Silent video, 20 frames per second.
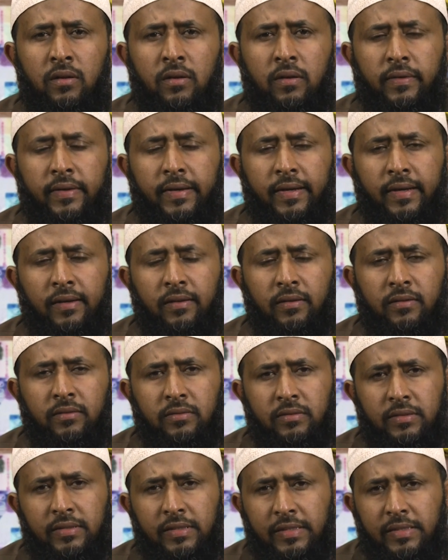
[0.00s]
okay,
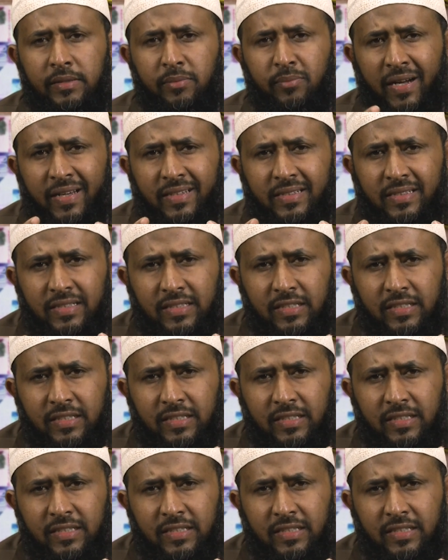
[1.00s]
it might